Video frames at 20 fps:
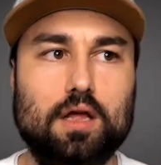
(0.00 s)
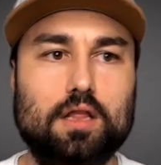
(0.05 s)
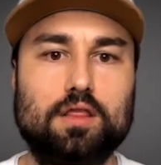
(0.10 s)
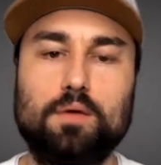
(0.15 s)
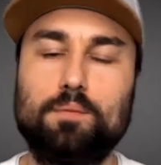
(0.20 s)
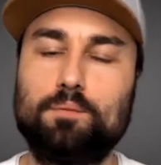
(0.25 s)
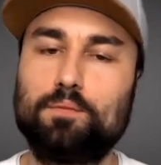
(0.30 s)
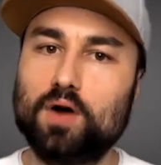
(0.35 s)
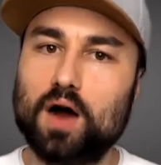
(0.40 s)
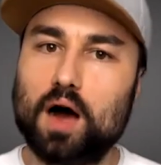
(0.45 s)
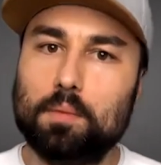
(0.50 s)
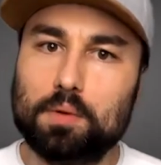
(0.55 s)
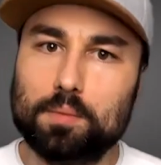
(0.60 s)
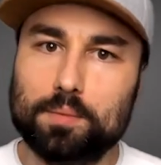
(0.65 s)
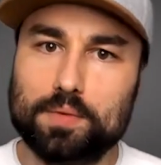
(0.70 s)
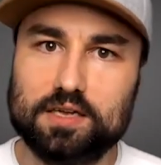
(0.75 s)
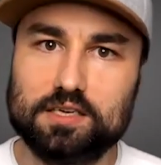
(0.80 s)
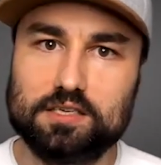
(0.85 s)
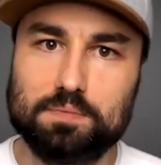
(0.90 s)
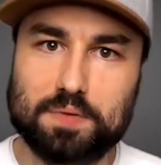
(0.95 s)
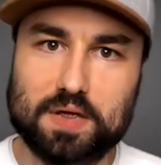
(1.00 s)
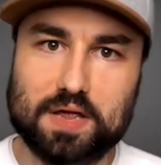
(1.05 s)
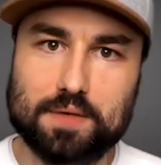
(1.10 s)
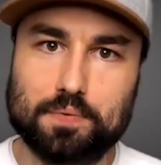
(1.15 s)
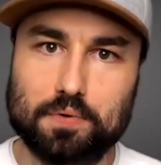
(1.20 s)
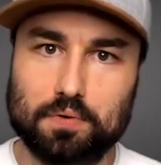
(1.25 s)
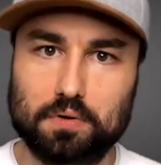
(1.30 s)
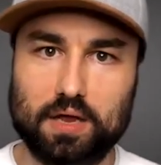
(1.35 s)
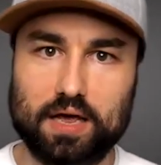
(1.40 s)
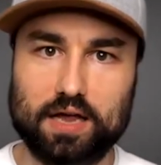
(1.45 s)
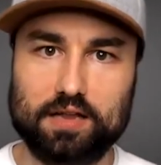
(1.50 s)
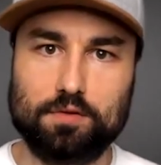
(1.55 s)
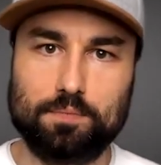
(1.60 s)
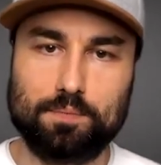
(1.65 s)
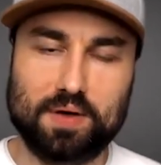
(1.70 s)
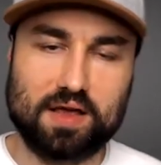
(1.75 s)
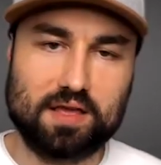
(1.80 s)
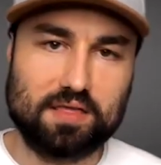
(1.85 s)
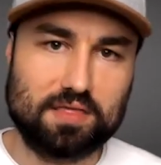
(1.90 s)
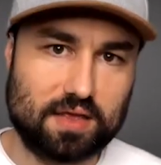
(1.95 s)
The problem is people like to
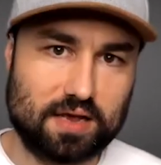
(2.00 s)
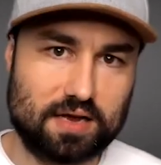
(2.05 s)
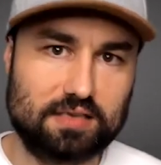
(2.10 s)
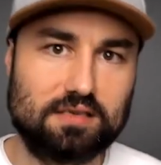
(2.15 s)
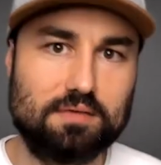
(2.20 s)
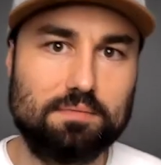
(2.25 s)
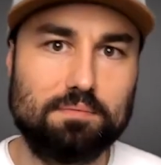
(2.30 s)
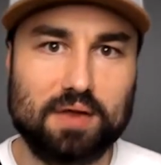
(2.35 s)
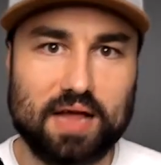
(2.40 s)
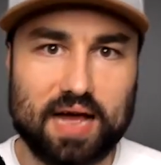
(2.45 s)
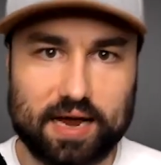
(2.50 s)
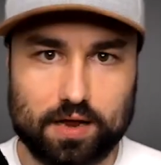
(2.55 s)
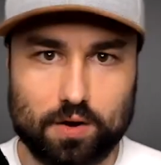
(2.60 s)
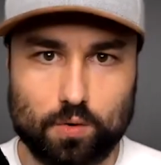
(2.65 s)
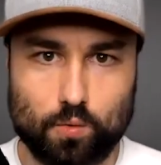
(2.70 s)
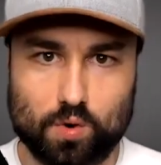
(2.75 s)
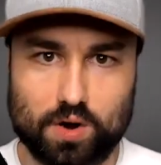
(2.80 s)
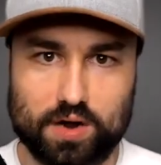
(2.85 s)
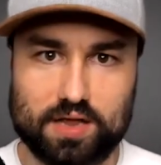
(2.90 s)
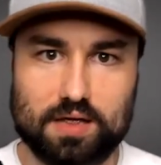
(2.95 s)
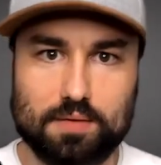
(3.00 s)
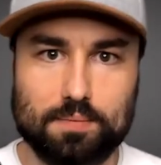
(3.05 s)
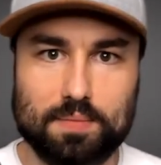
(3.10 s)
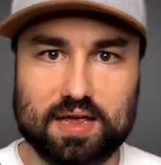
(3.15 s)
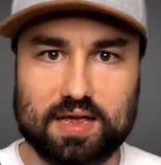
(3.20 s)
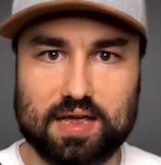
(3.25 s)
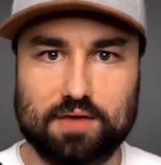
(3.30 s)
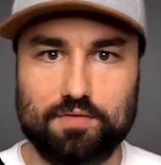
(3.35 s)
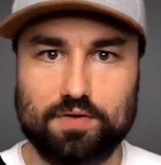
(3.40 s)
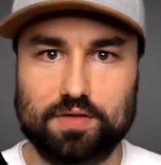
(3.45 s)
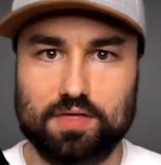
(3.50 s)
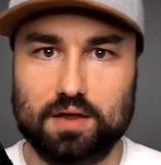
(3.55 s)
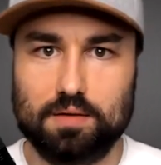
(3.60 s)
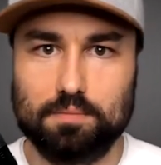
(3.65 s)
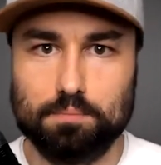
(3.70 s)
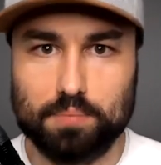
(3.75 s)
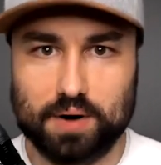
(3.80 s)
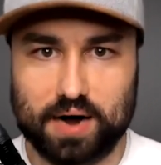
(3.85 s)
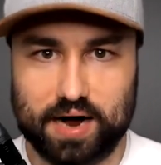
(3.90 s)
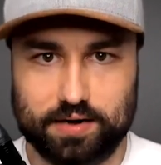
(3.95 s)
paint things in black and white and make
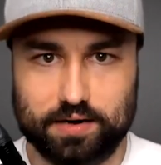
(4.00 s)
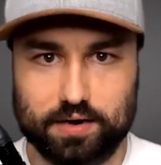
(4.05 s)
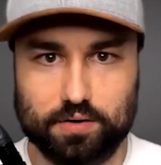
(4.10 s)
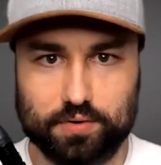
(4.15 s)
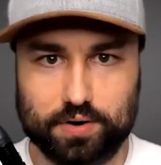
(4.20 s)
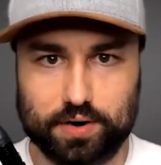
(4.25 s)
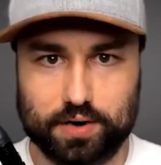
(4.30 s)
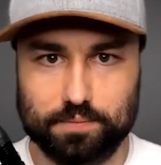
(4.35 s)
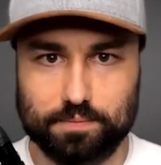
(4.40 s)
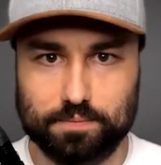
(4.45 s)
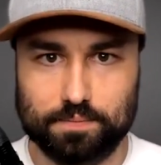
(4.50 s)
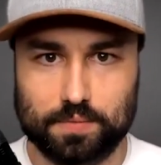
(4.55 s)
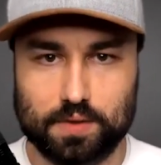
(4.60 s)
everything binary.